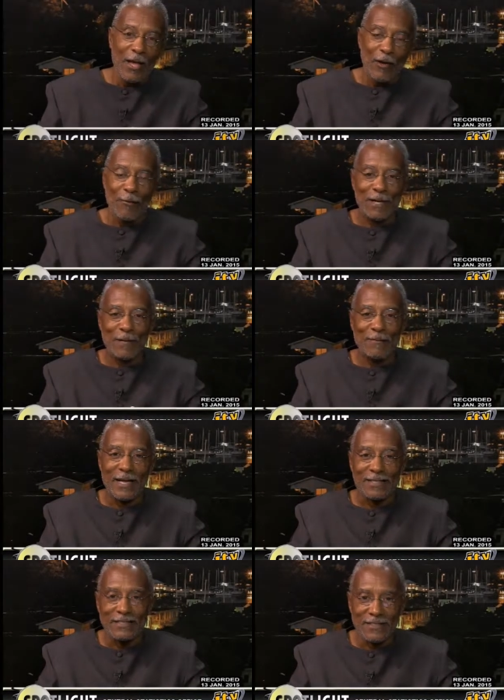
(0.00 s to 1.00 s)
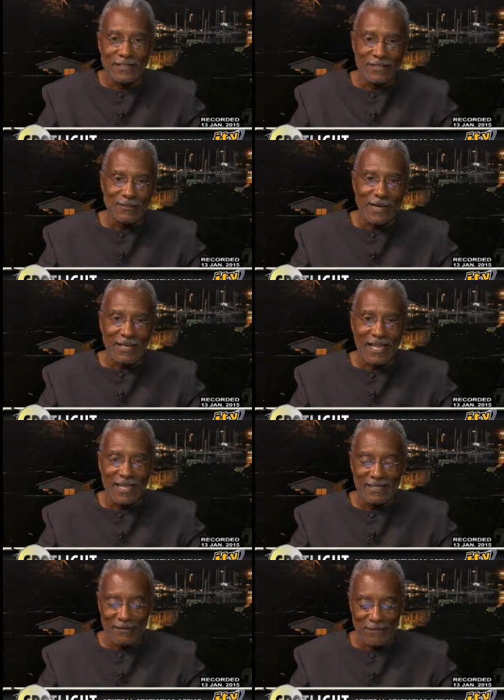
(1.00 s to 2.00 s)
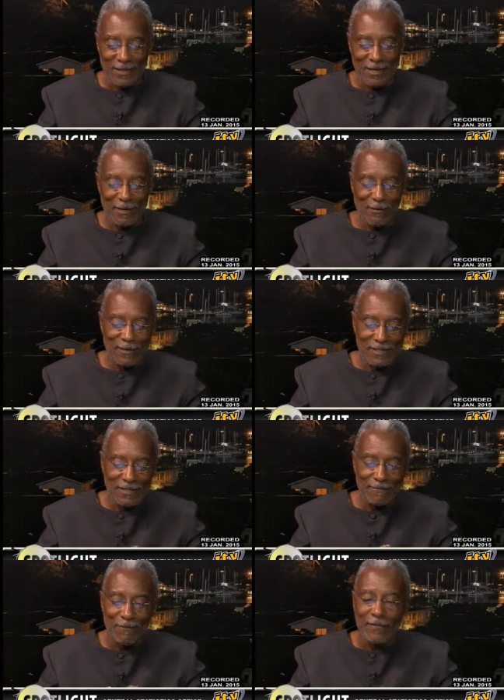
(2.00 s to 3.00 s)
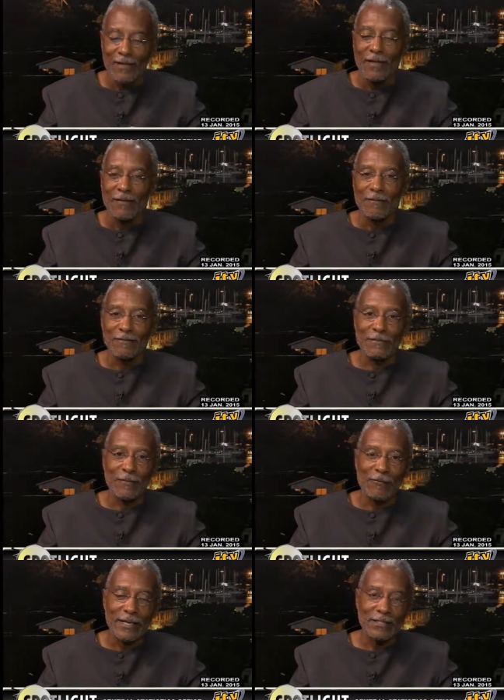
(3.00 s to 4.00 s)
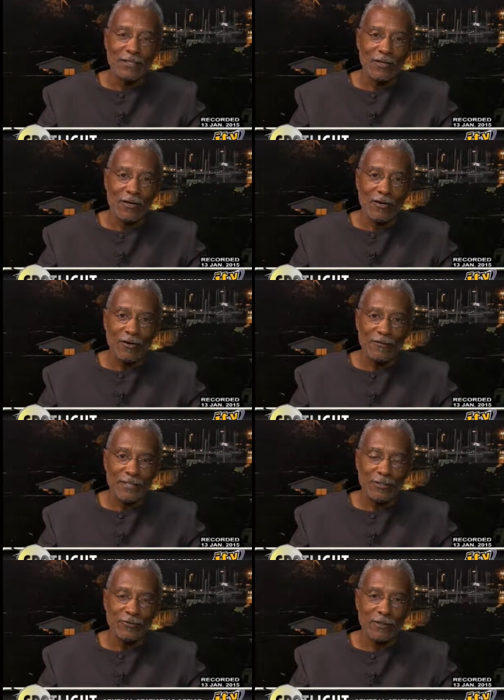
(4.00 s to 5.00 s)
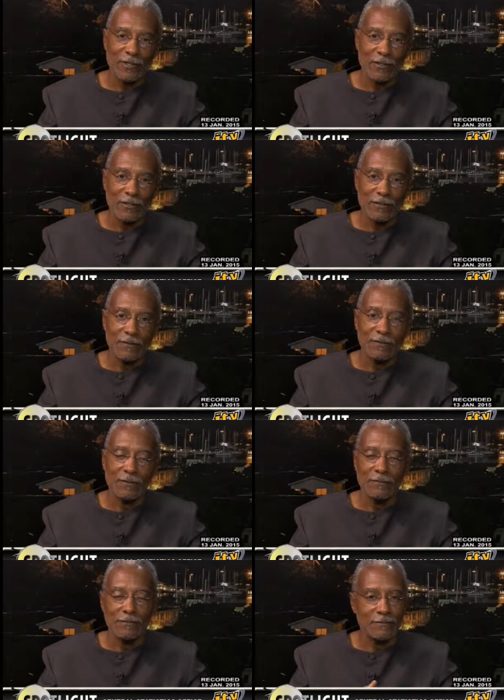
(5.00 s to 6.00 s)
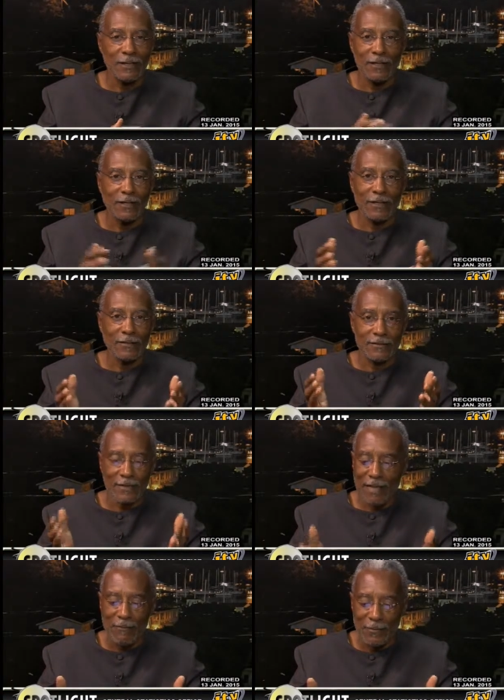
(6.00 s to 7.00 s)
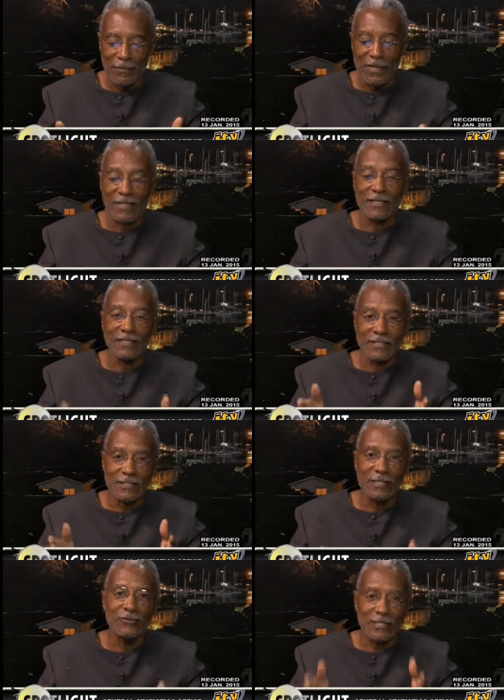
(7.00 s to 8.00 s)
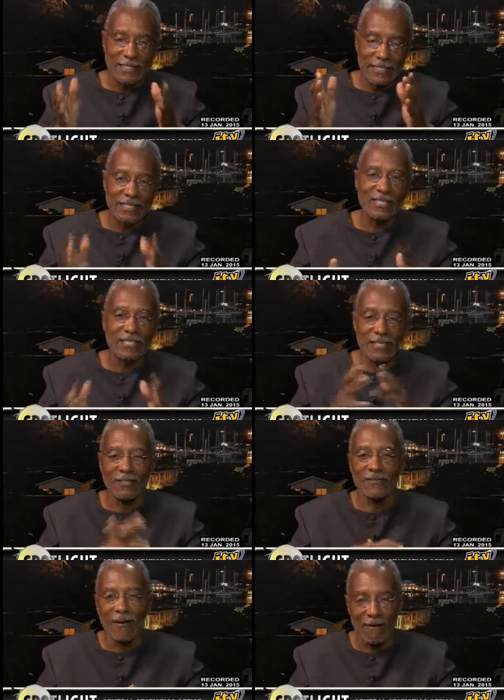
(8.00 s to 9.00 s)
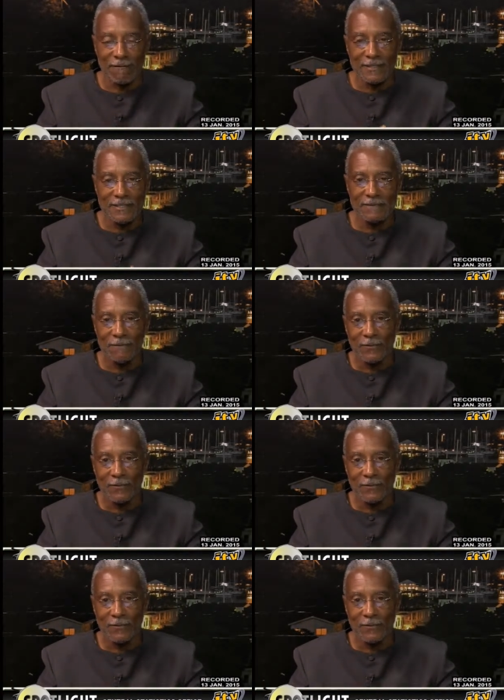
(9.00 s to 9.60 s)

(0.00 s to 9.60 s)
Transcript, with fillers: Welcome back to Spotlight. I'm here with Director of Central why I just can't remember that. It's Central Statistic Office,